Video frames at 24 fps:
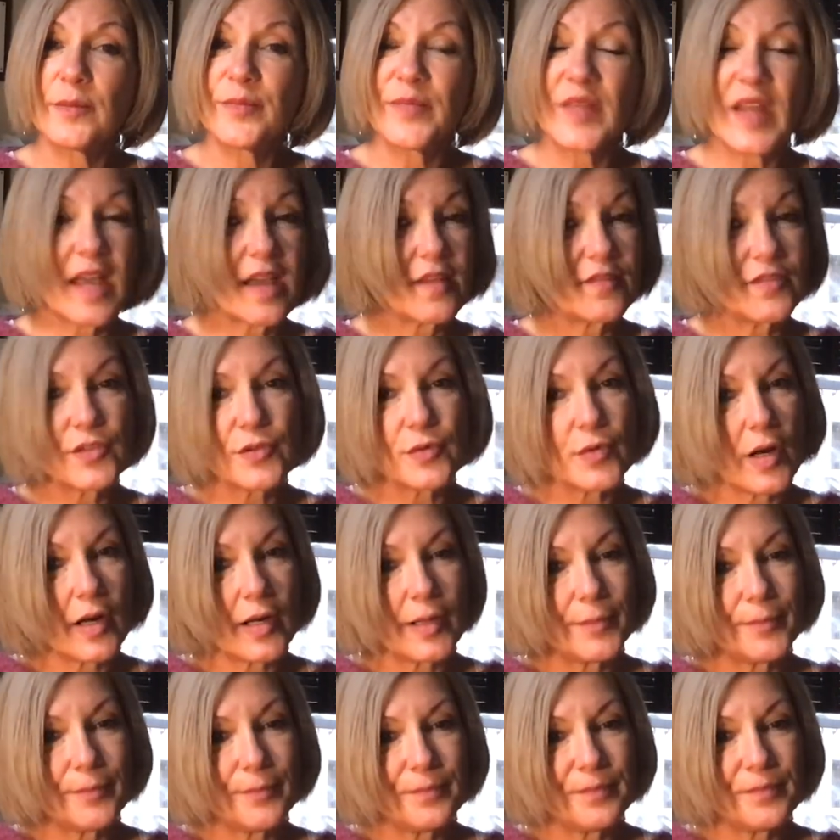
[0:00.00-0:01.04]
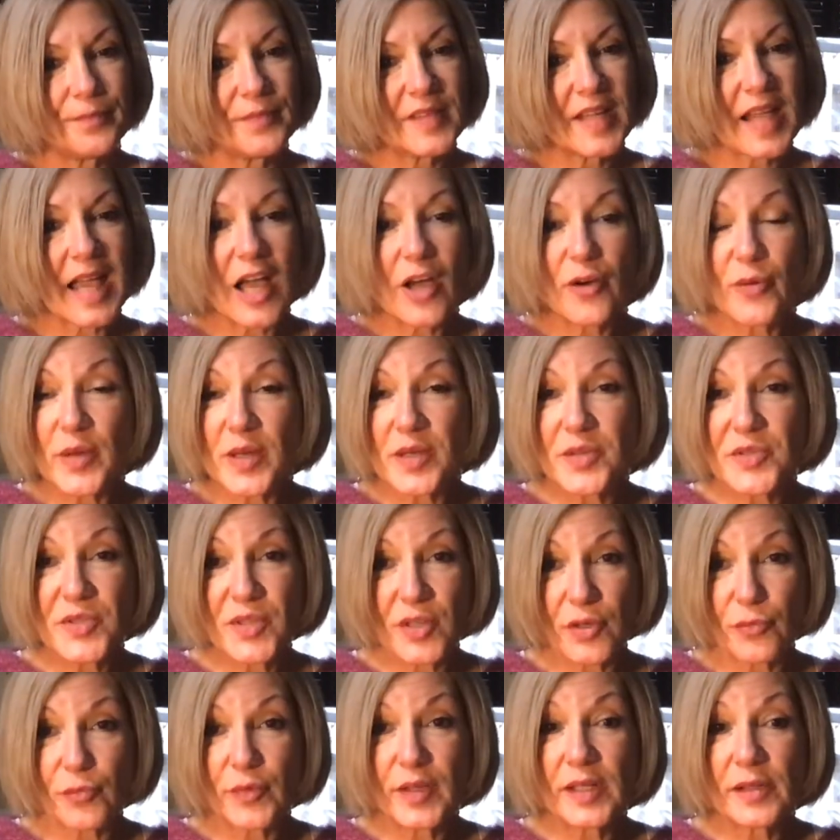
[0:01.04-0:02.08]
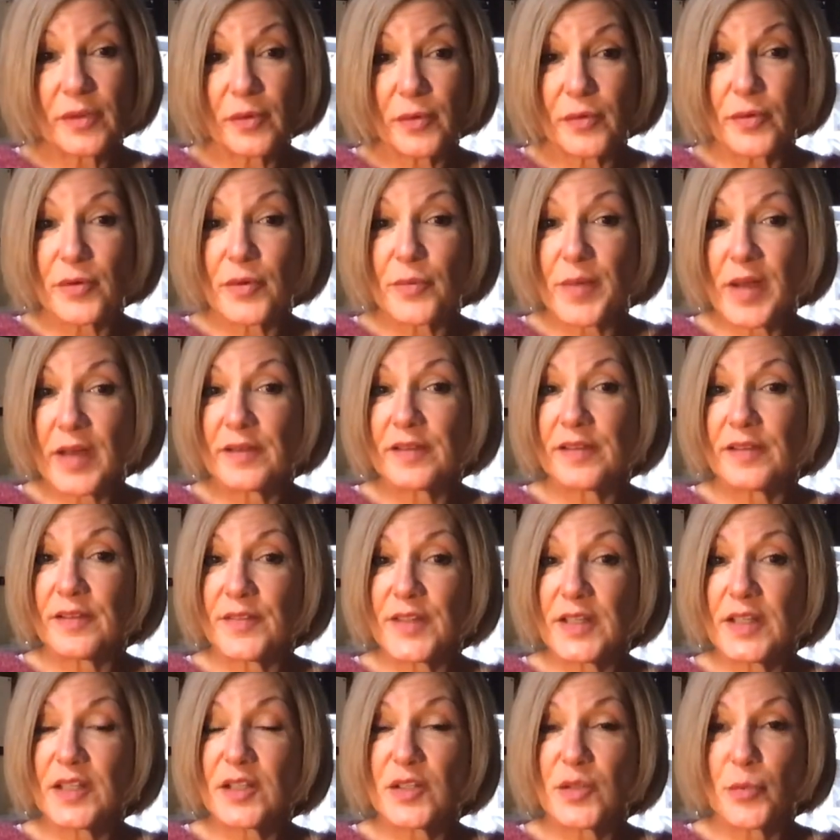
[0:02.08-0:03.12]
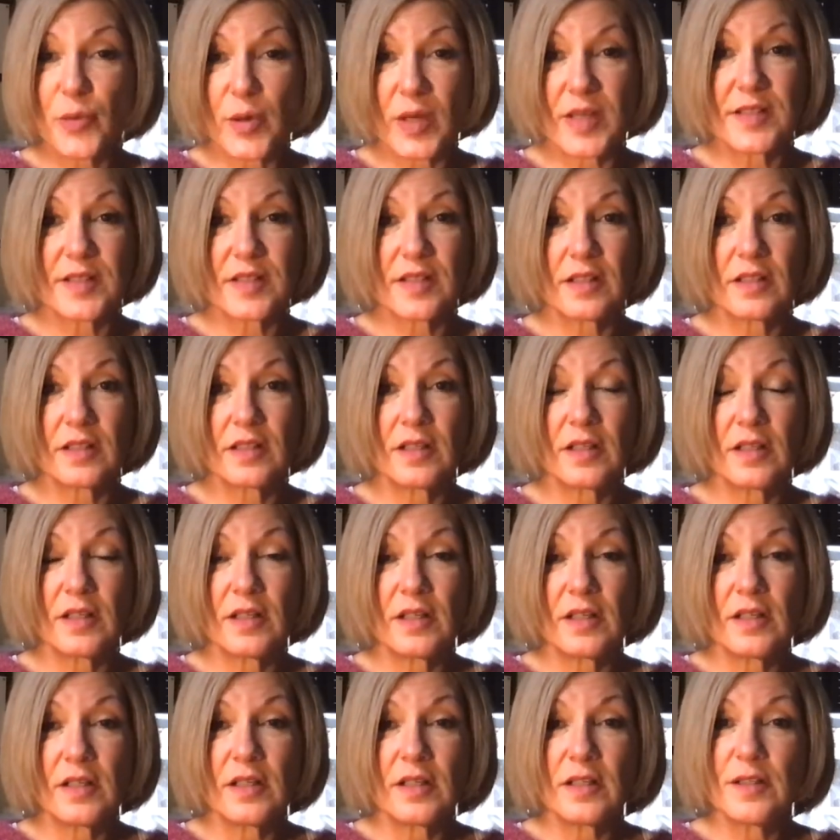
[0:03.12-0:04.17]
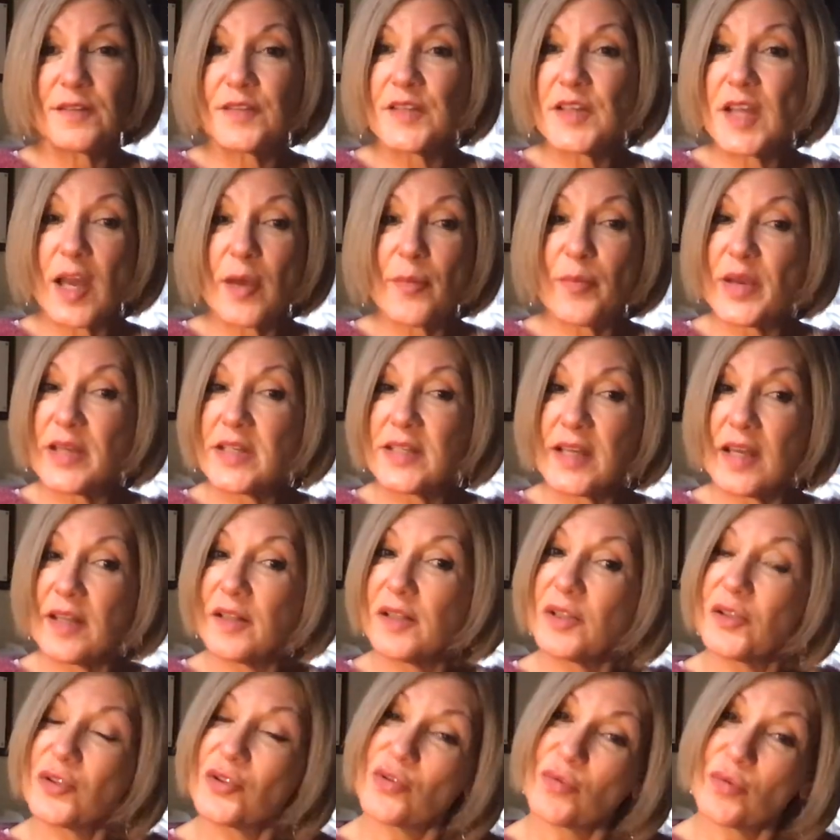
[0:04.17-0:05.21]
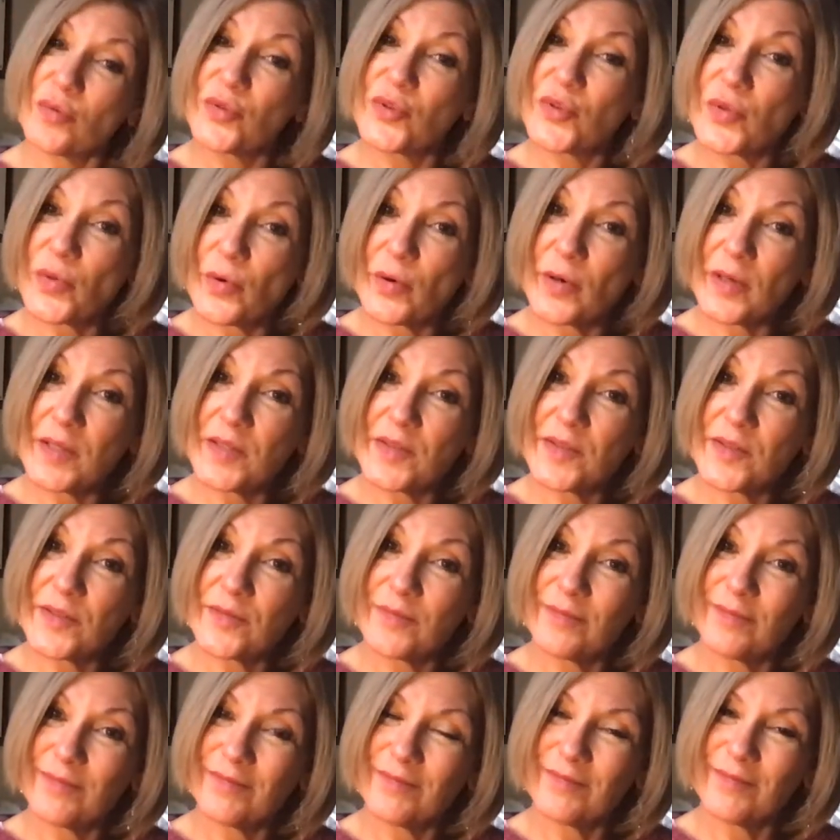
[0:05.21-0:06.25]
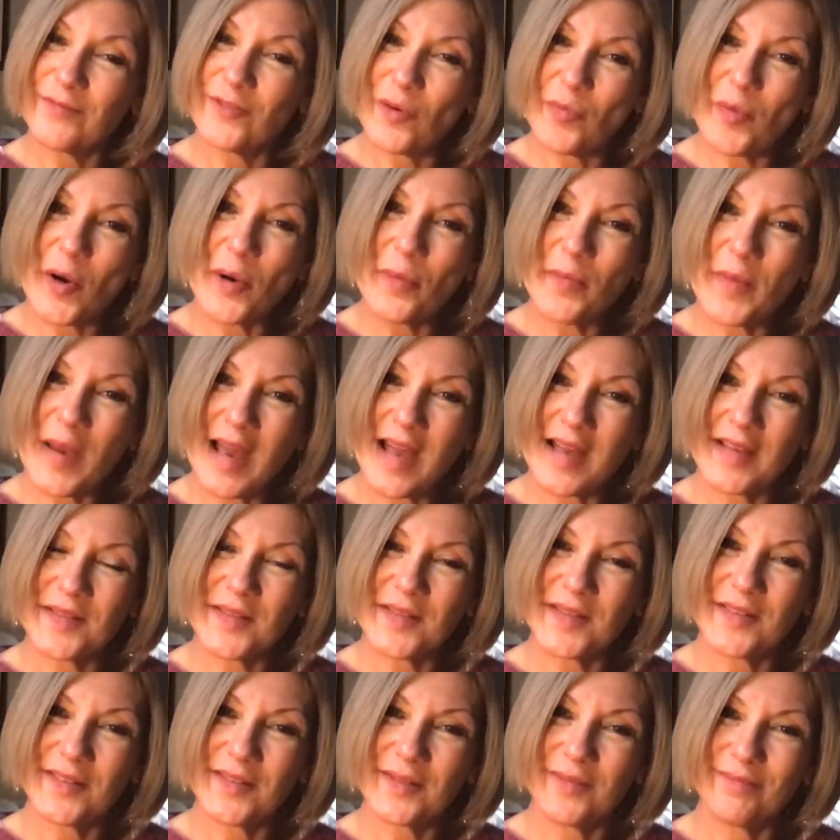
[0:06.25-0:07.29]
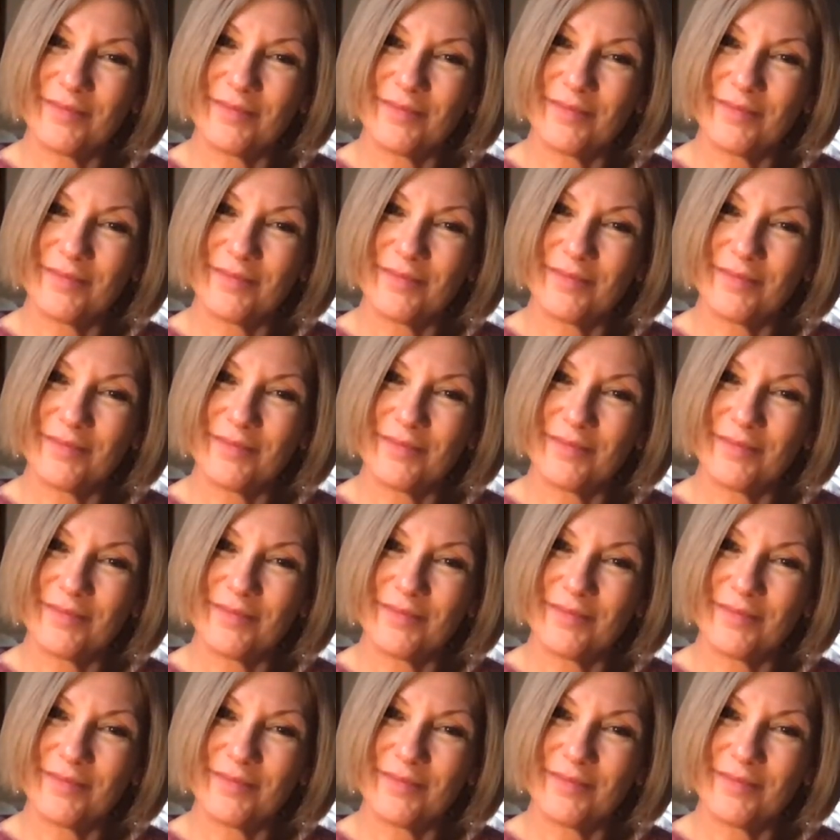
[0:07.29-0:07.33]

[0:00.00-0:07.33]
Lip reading: After all, how else can we learn about living in the present, if not by telling true stories from our past?